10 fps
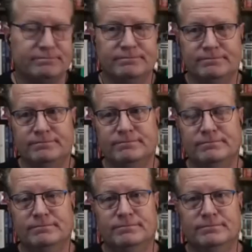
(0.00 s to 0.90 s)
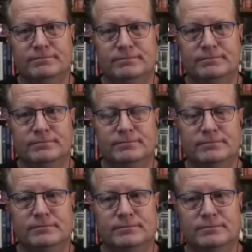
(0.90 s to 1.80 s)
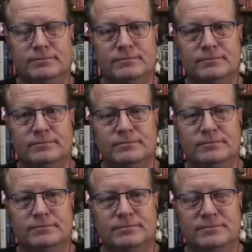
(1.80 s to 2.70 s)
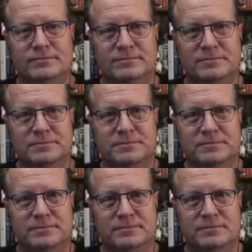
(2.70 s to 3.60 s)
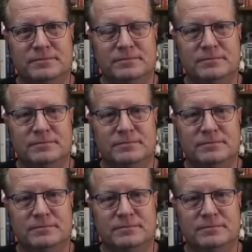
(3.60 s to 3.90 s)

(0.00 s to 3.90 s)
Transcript: No words are spoken by the person on screen.